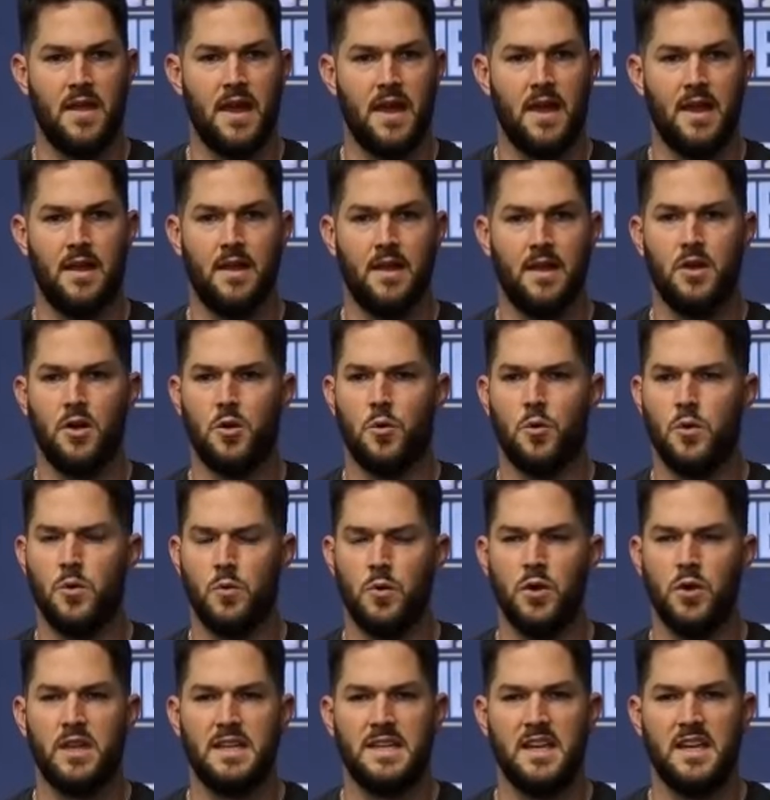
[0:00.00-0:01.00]
then we
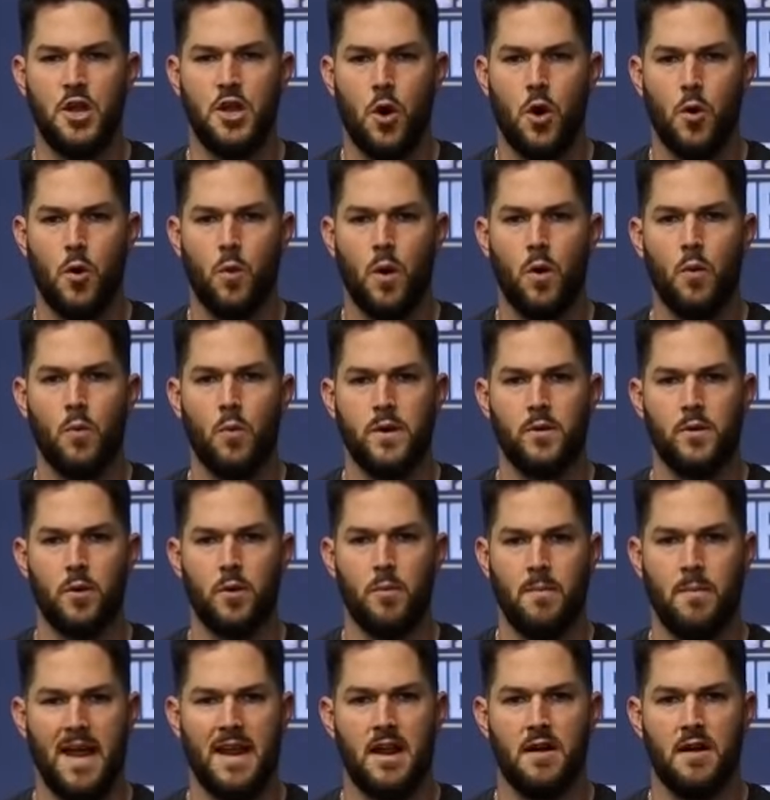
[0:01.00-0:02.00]
really didn't know what we were
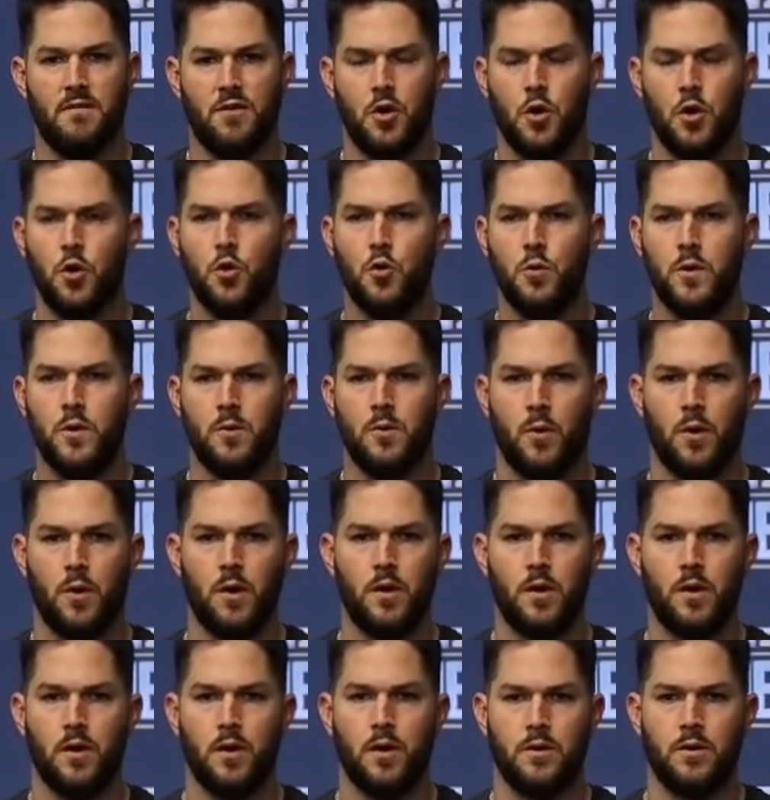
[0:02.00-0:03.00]
made of, who we
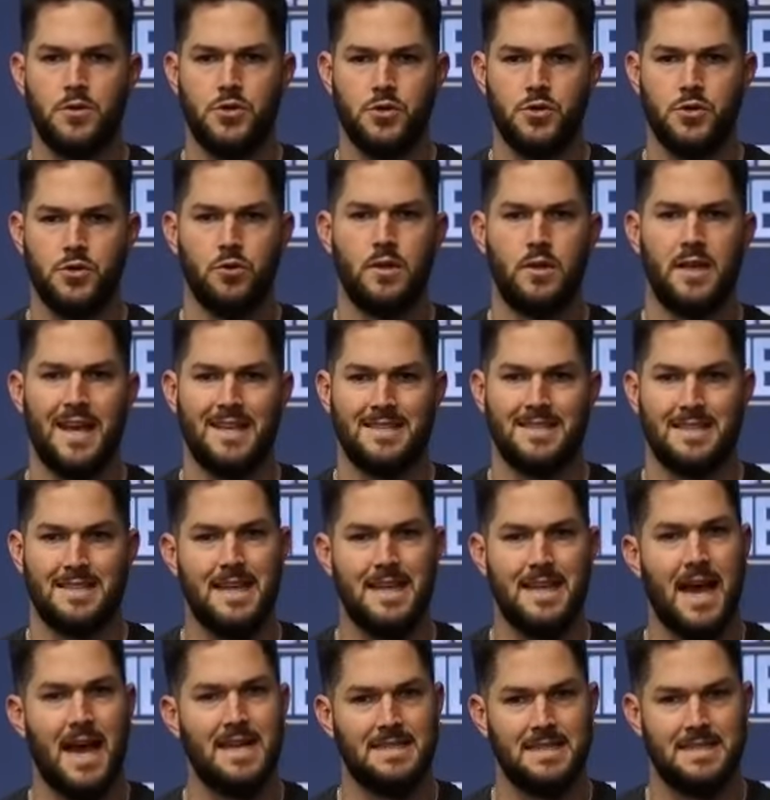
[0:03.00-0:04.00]
were truly as
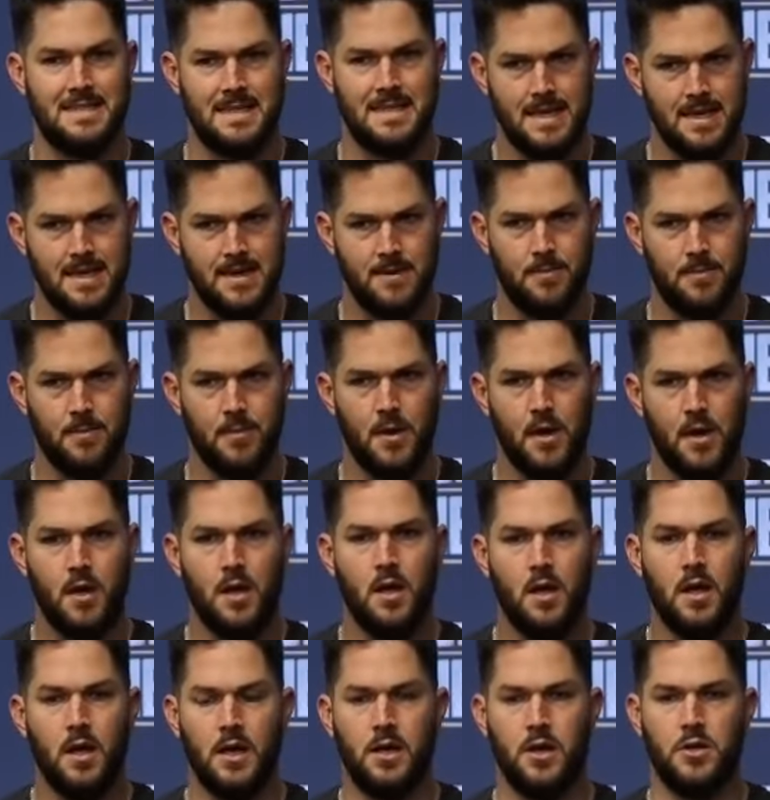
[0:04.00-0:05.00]
a team.
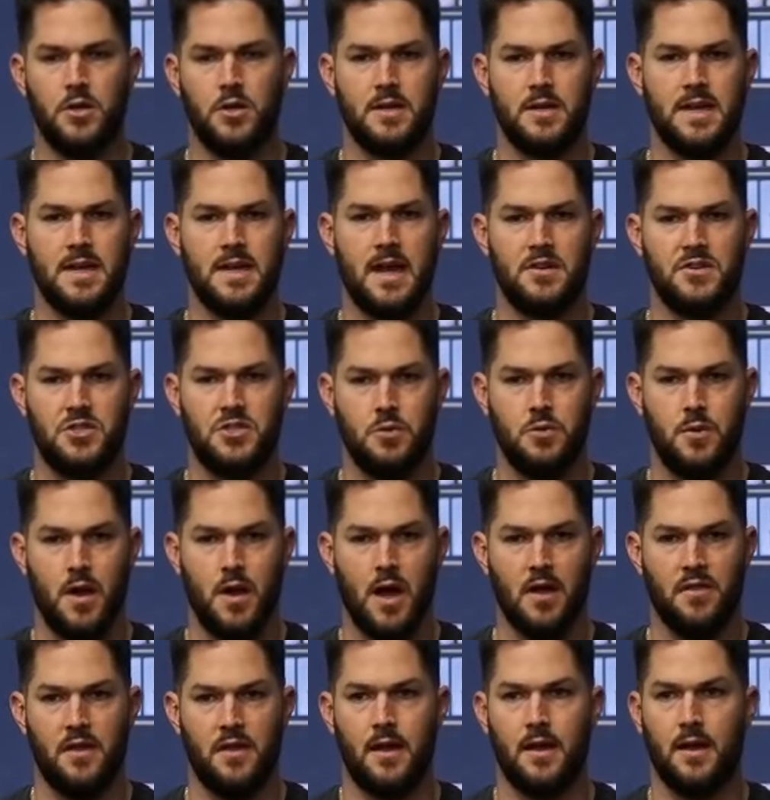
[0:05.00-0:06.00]
You know, you get down 2-0
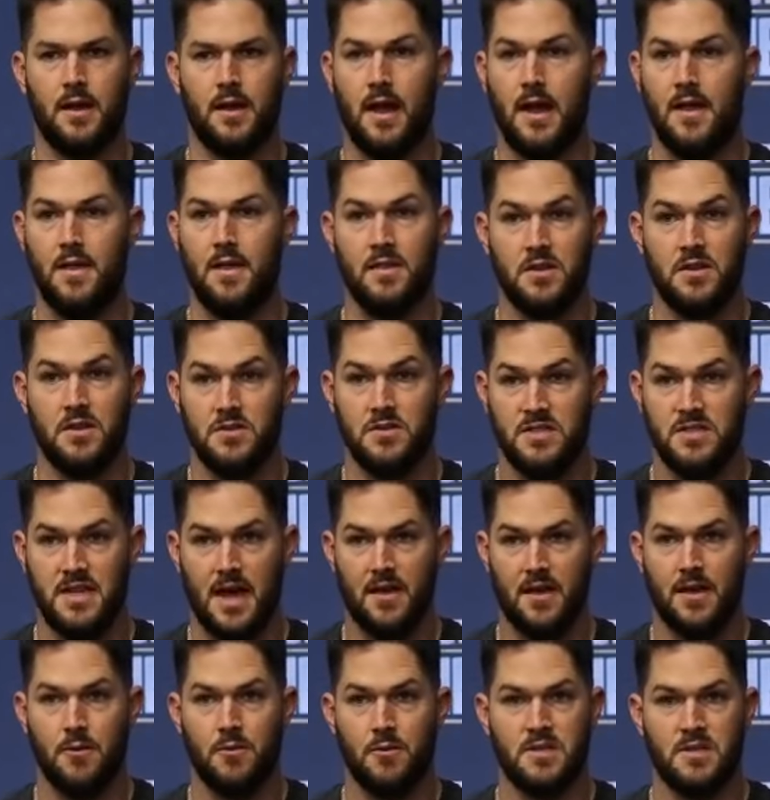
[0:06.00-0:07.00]
and you see how
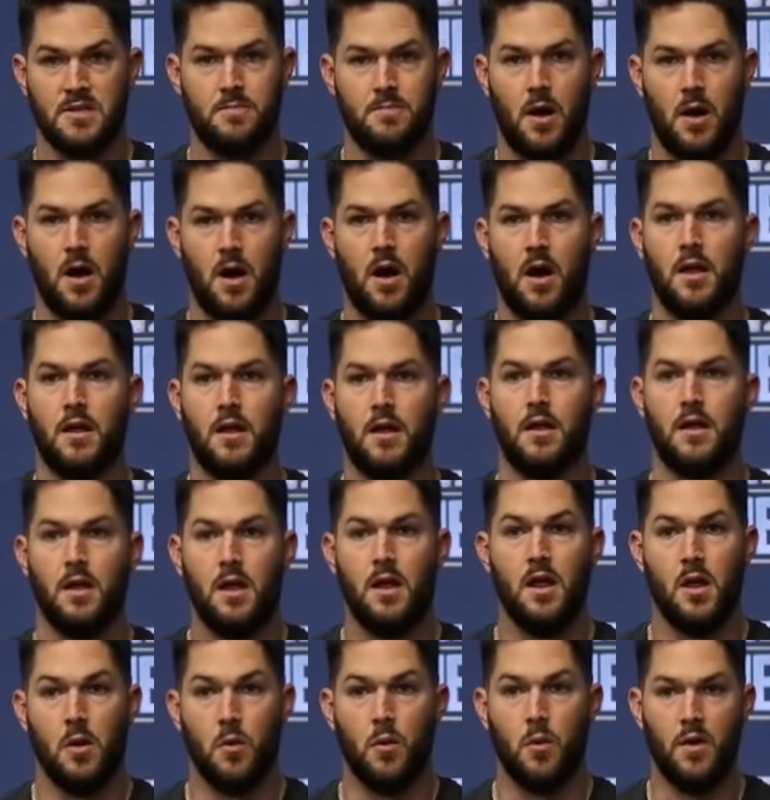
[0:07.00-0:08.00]
they respond.
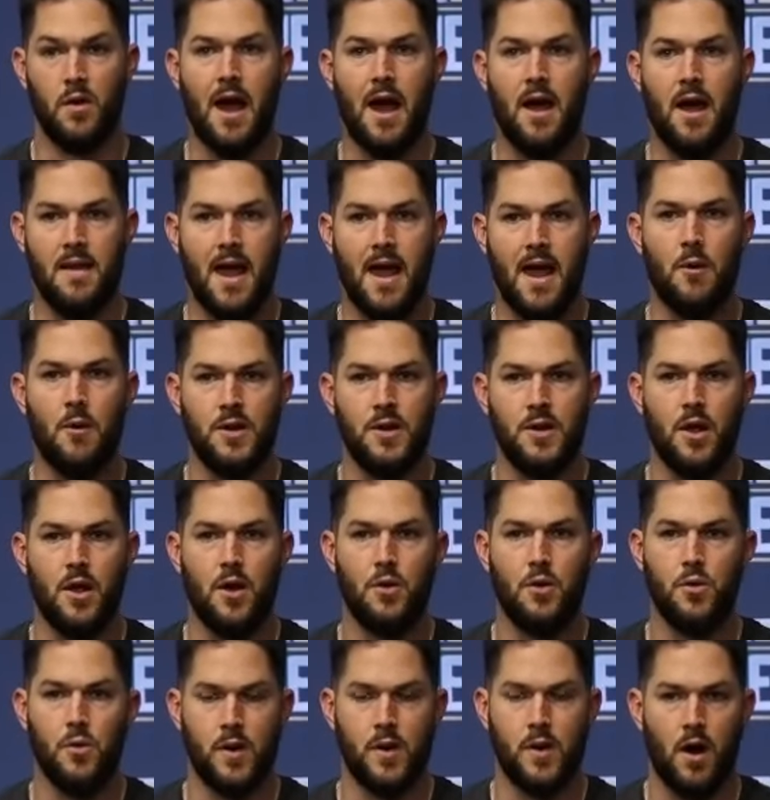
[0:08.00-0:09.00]
Well, now we know
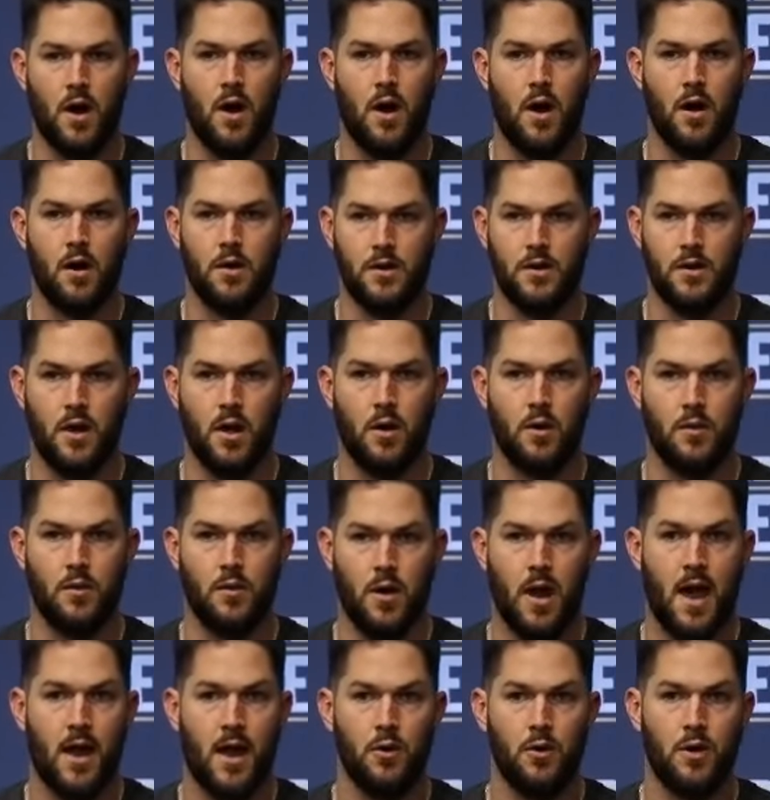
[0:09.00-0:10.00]
who we are. You know,
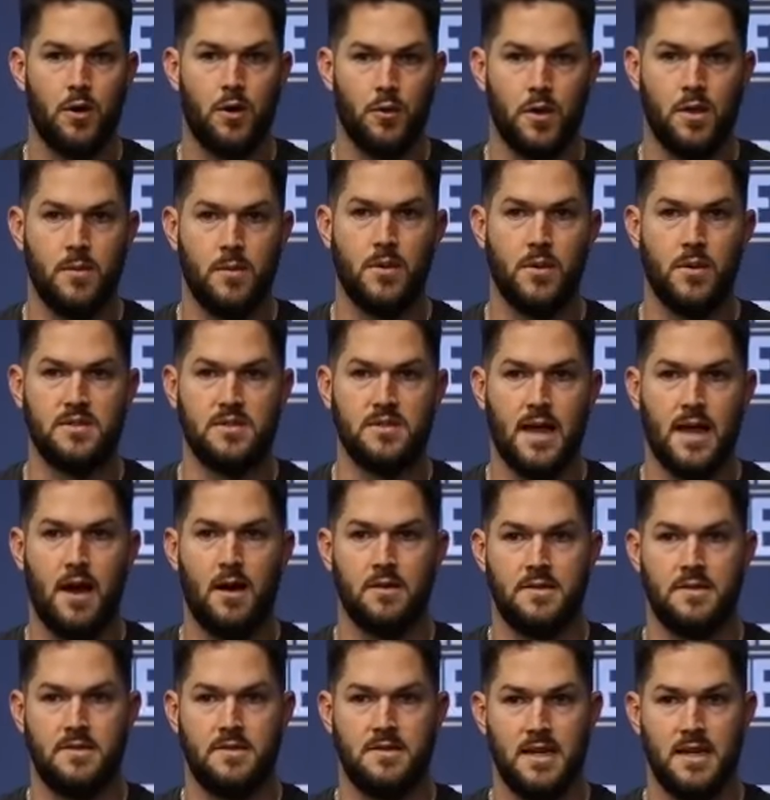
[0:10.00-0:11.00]
not only are we the most
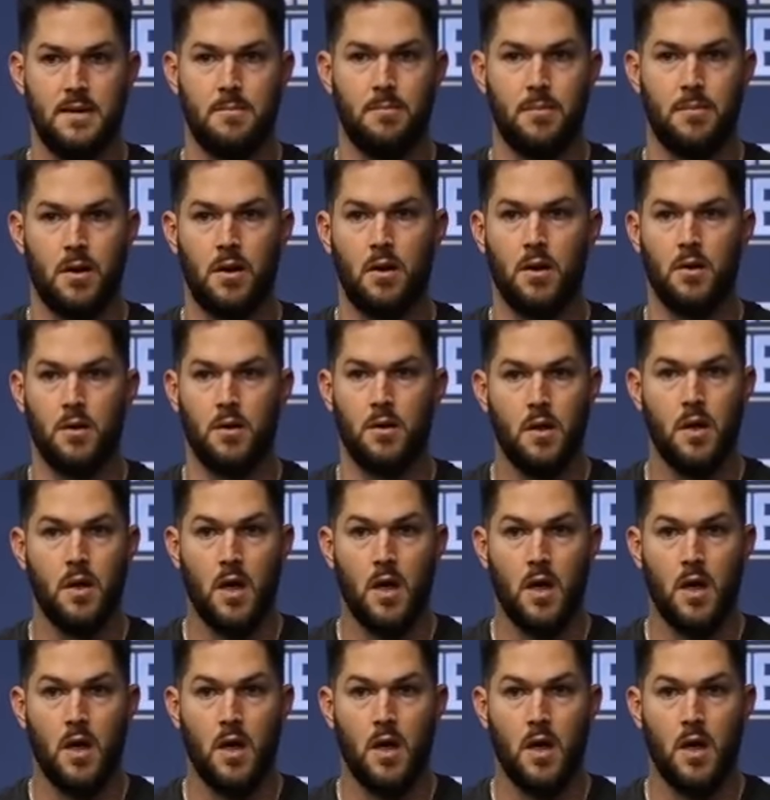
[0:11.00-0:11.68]
talented team, but,